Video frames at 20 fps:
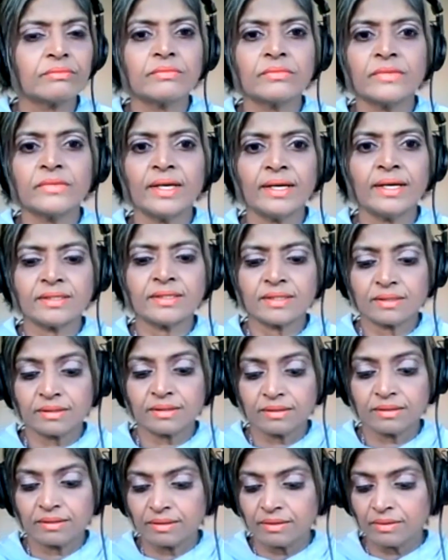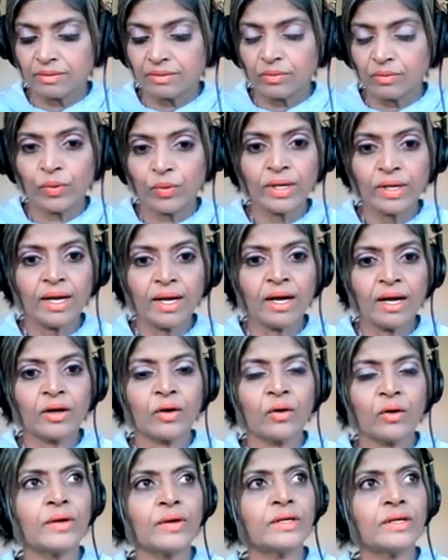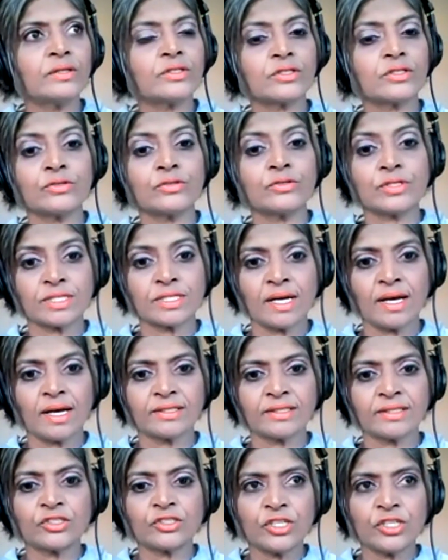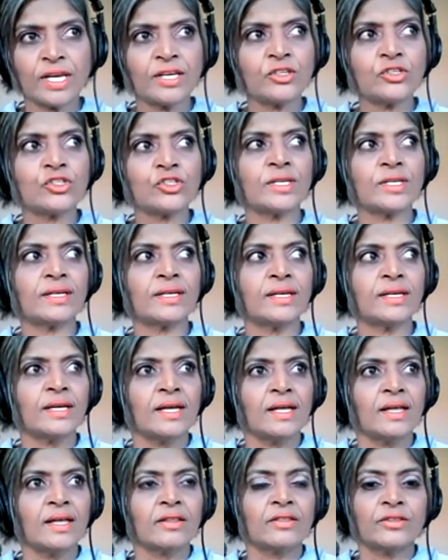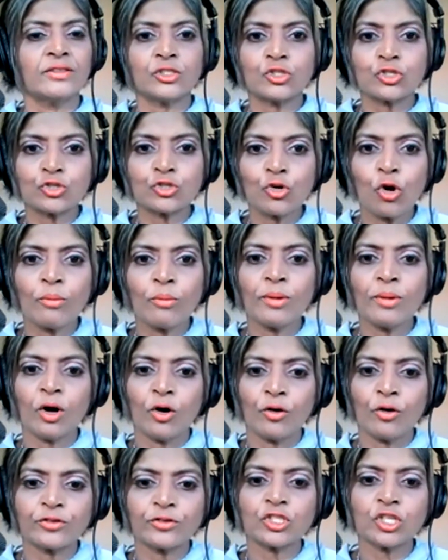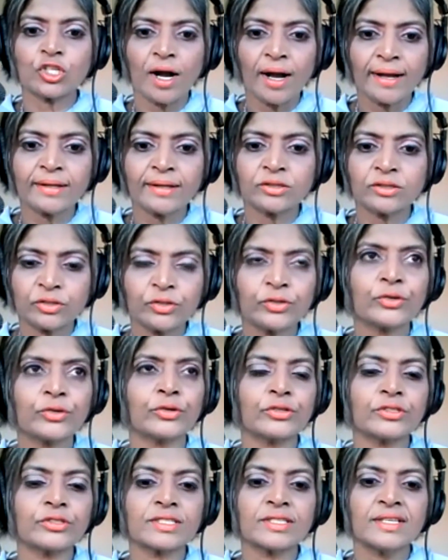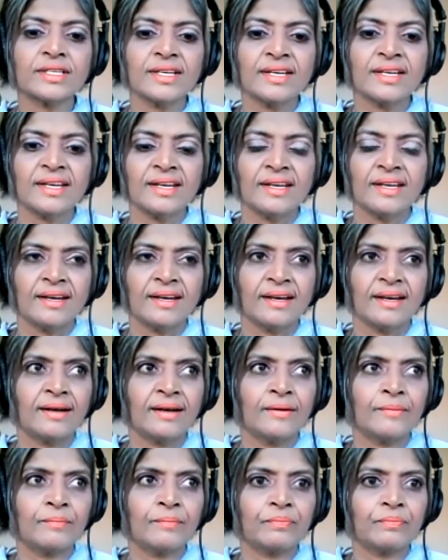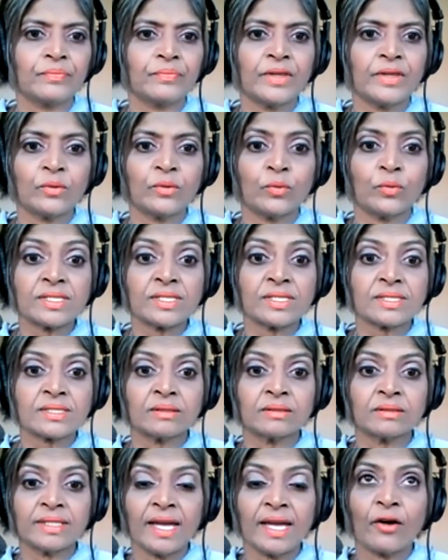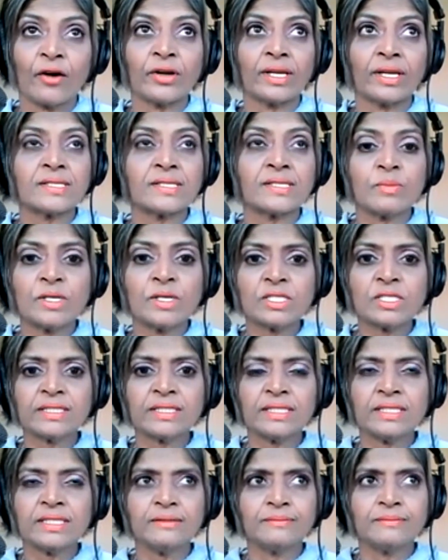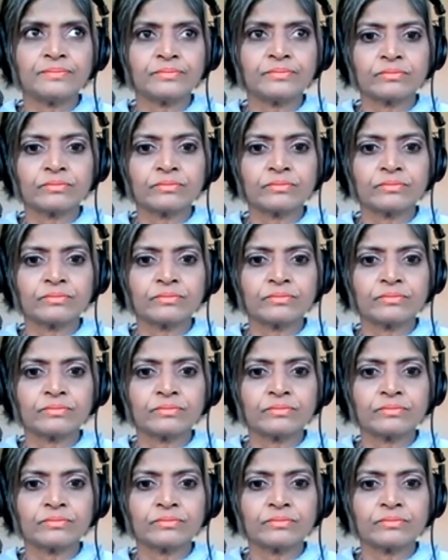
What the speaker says: that we are going to start changing the trauma of childhood that we're still carrying. Especially,